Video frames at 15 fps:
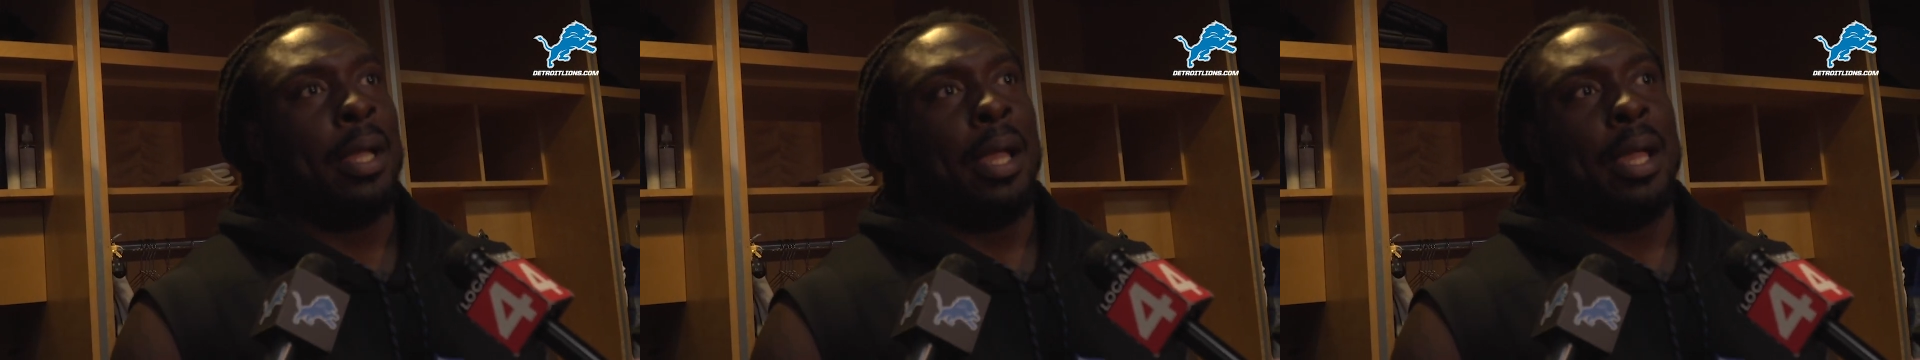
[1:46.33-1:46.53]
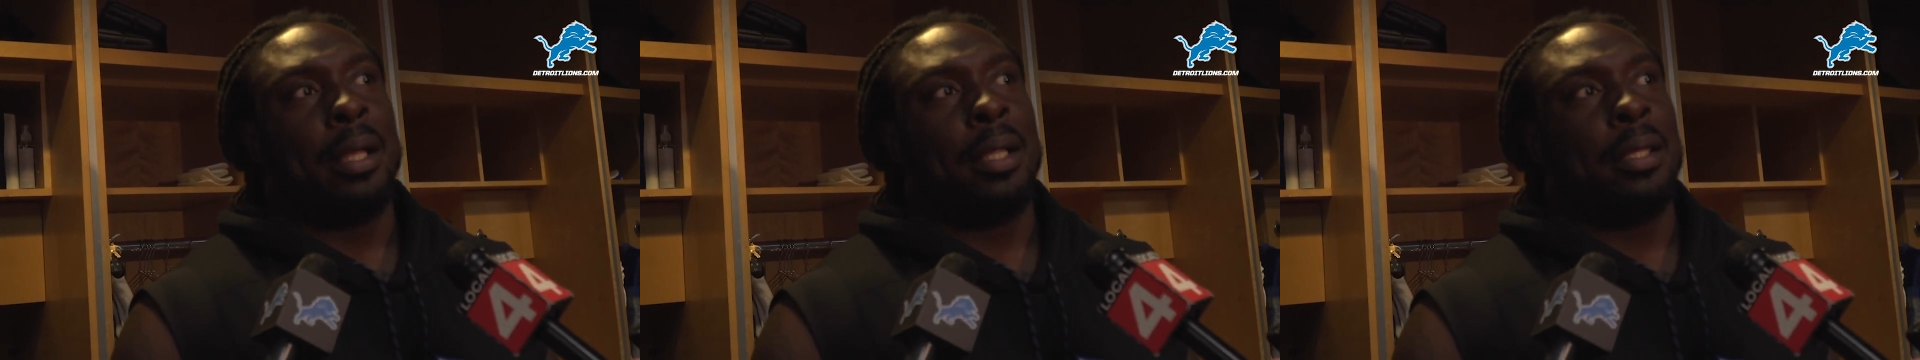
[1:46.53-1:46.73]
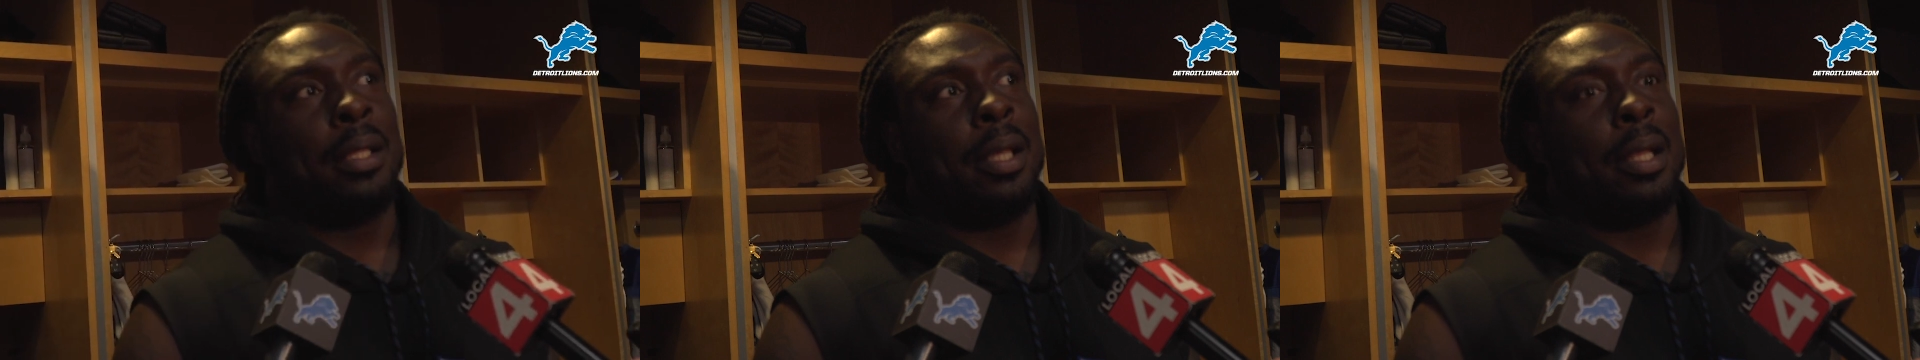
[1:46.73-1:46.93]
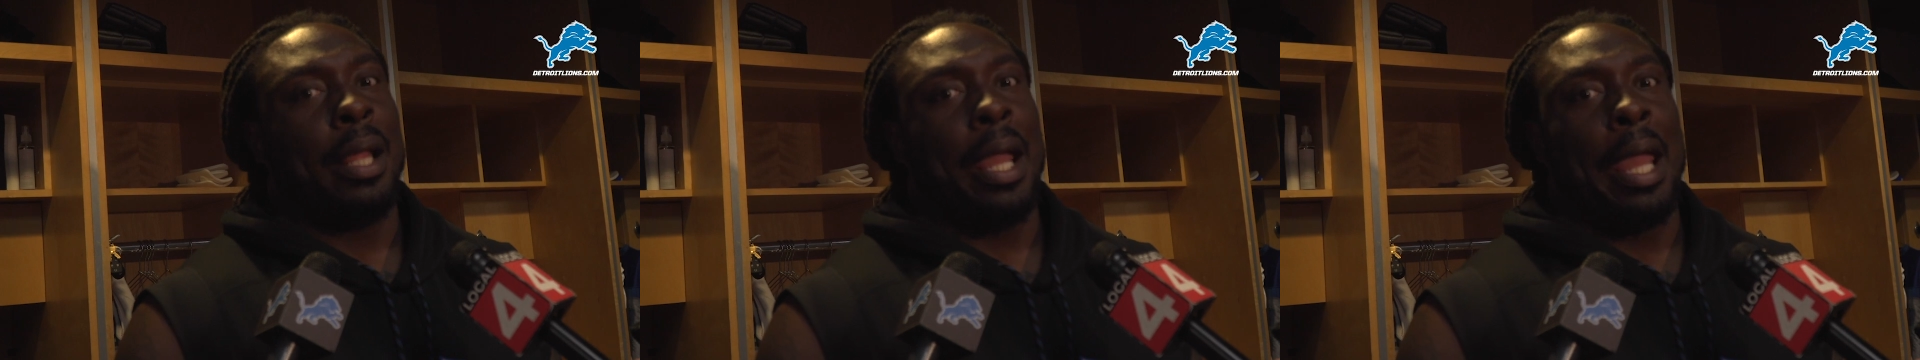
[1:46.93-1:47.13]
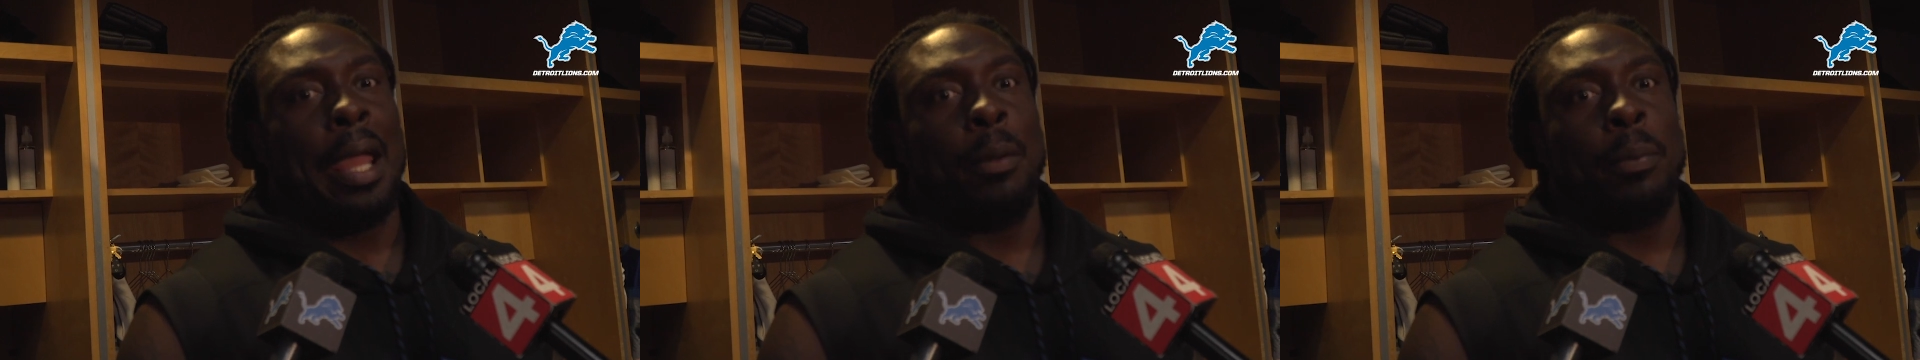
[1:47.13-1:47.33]
Anything
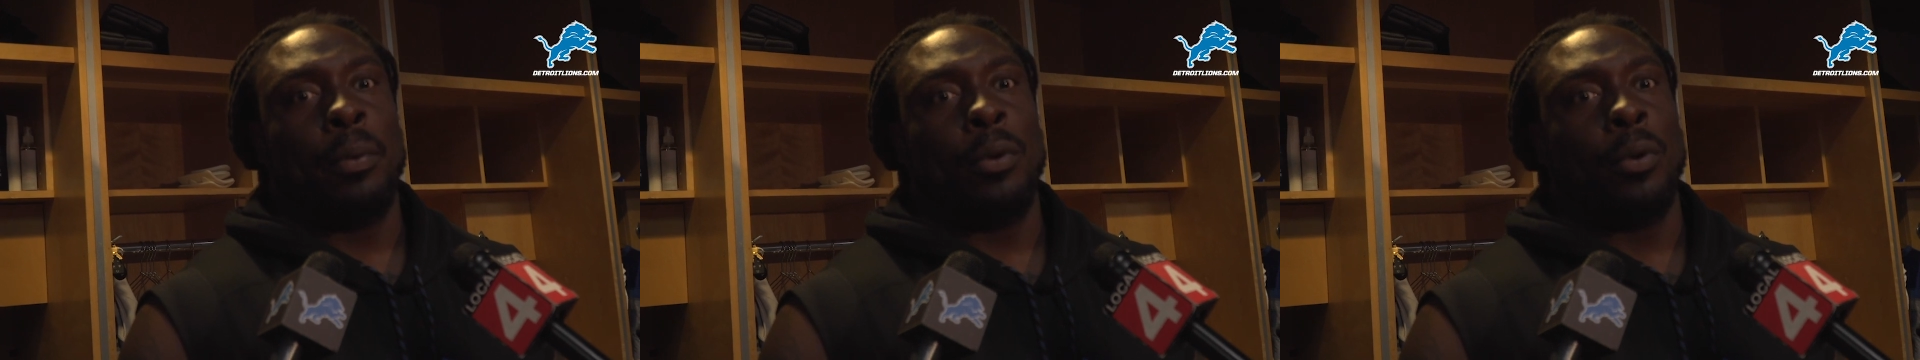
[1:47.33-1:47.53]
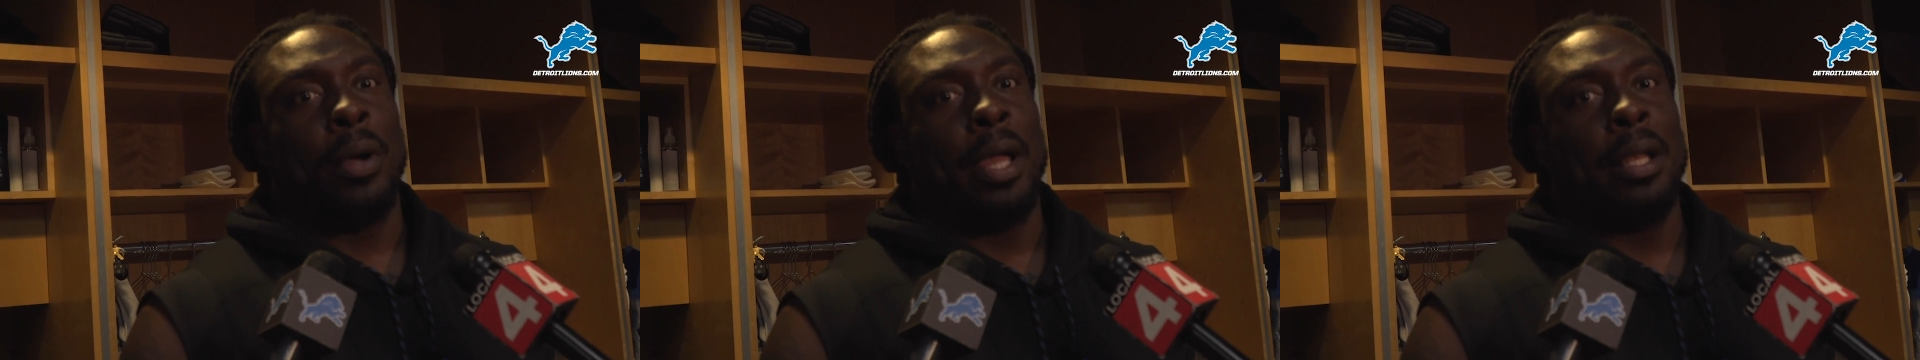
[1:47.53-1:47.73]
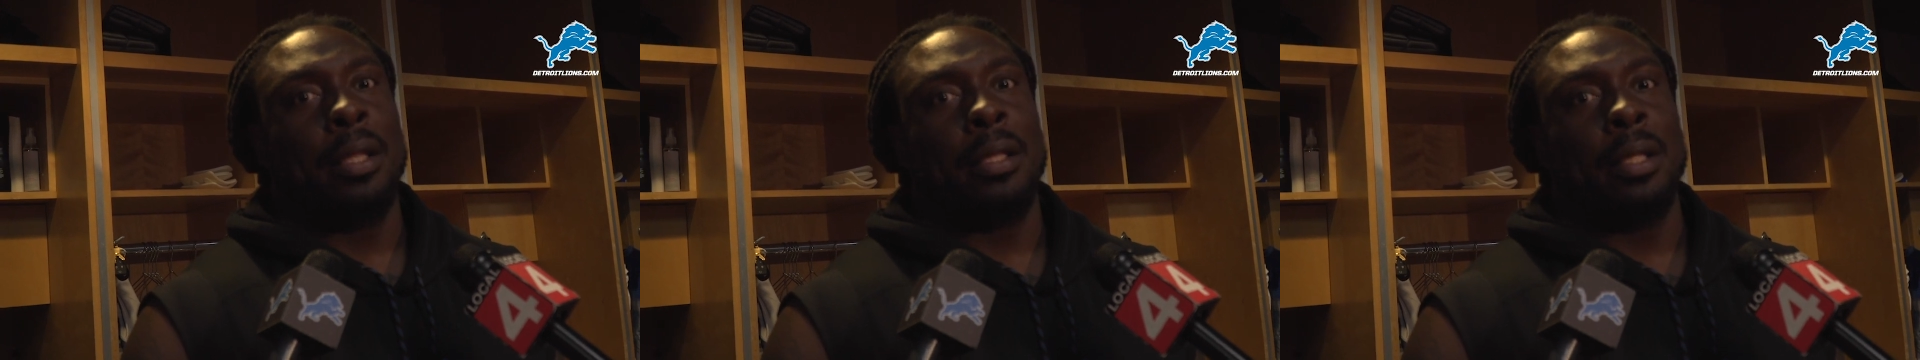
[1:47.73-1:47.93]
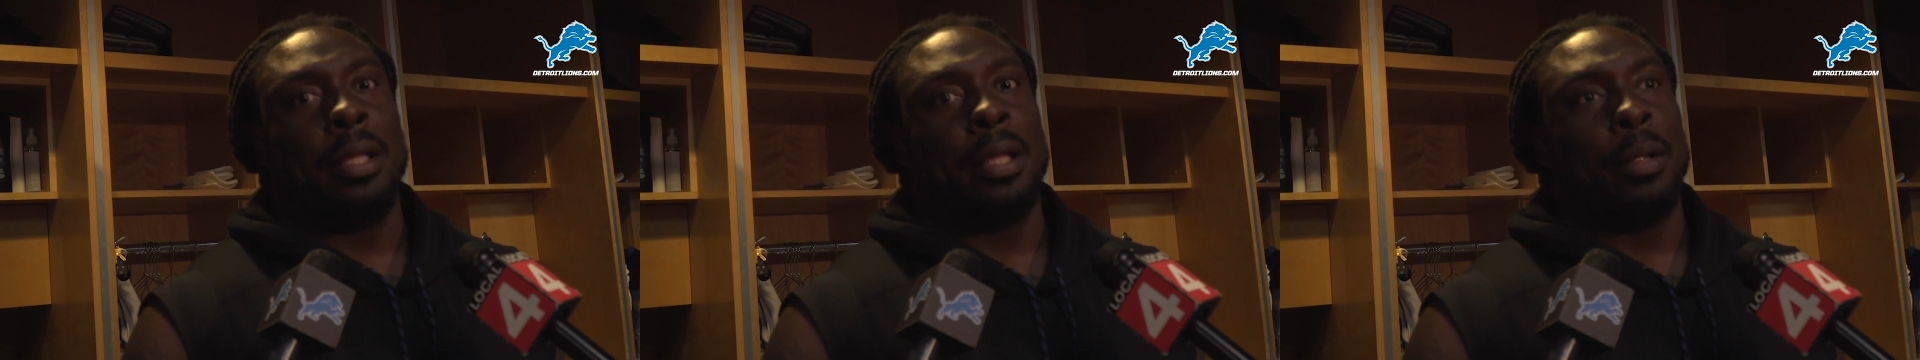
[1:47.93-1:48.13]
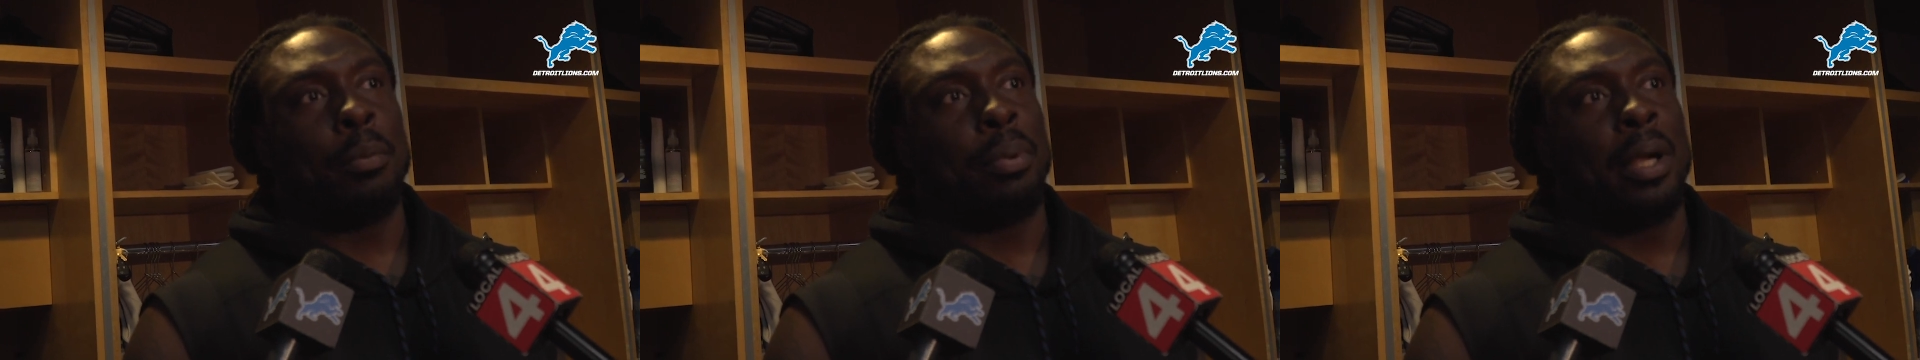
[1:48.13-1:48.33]
that happened or
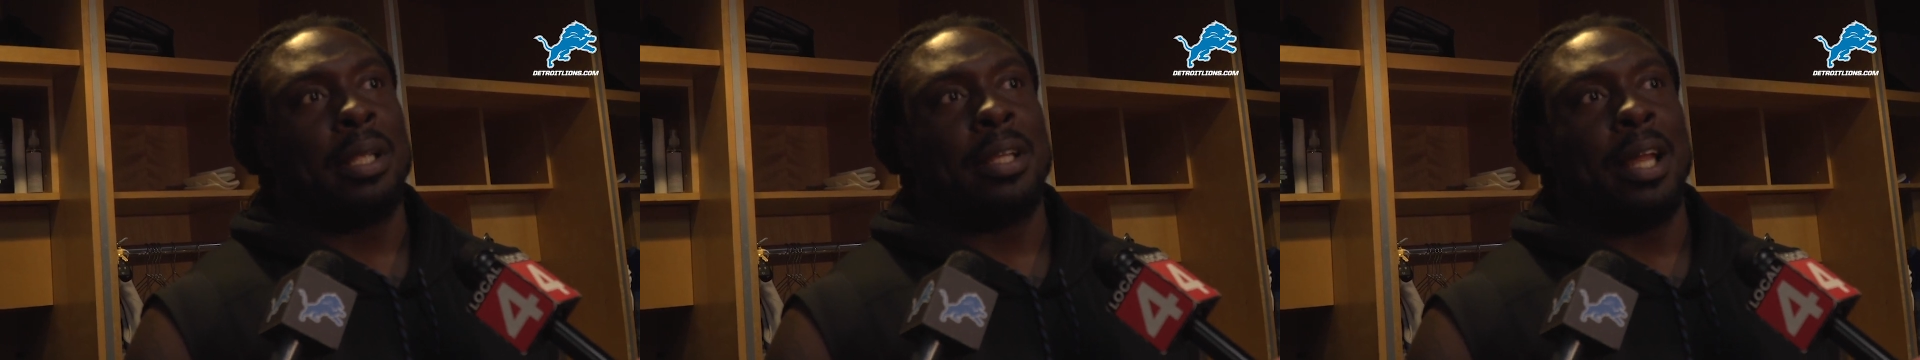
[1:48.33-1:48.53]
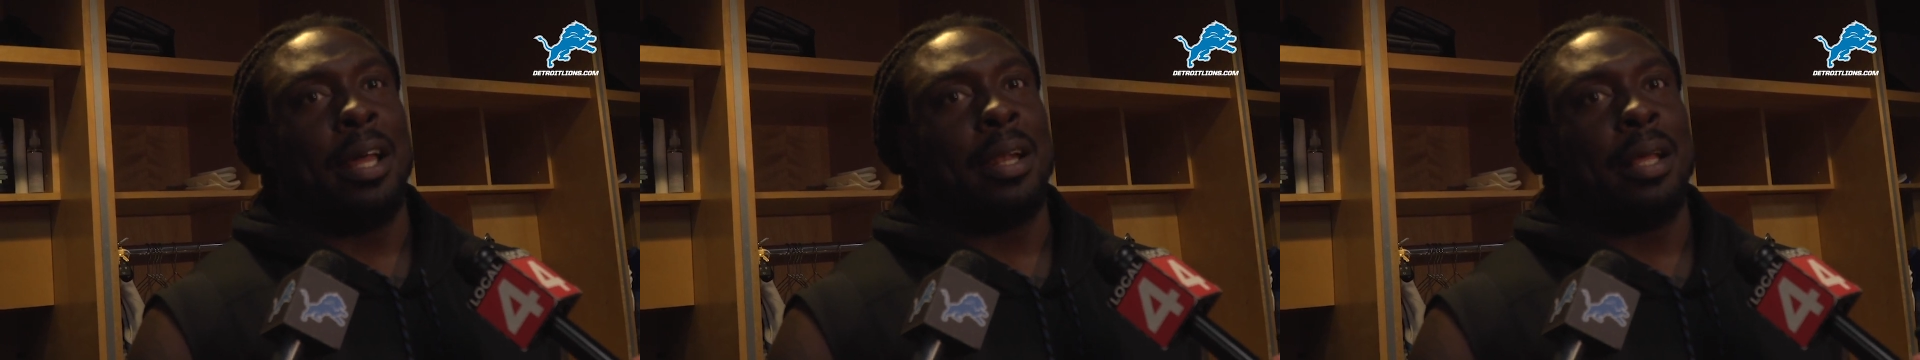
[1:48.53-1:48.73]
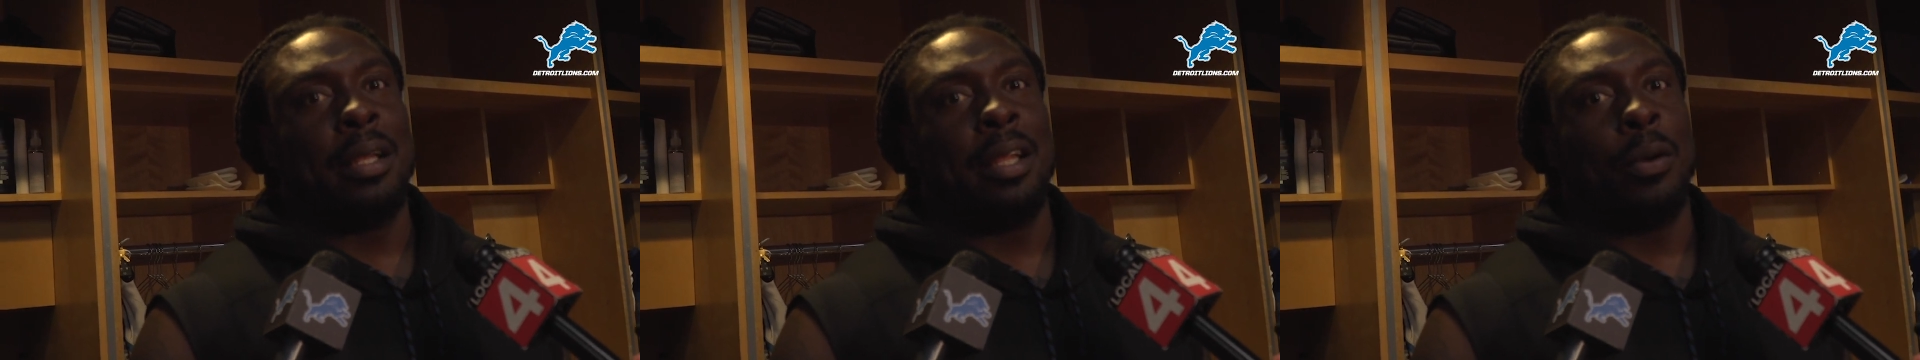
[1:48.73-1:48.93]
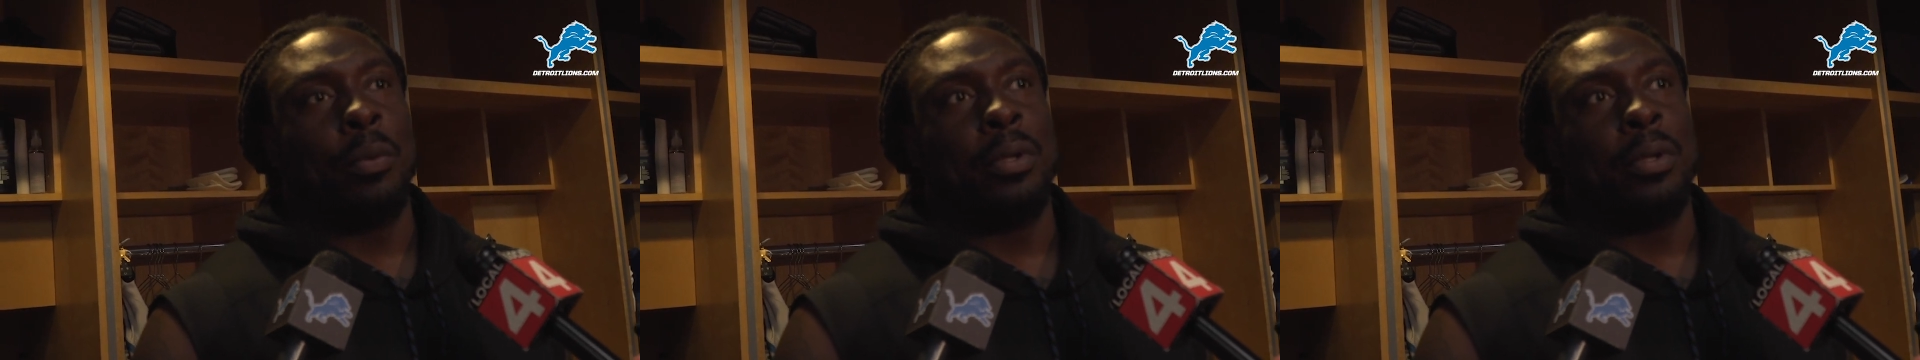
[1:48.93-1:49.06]
anything that breaks down out there,